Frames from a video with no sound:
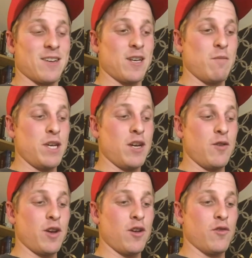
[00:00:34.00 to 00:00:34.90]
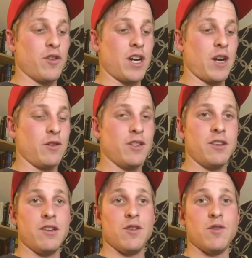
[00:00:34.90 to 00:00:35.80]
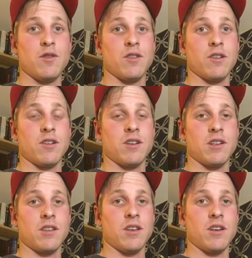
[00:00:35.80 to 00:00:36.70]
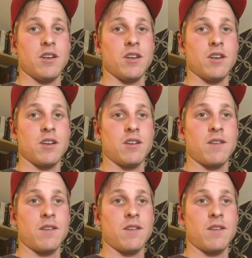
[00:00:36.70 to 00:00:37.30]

going to be going over how to do the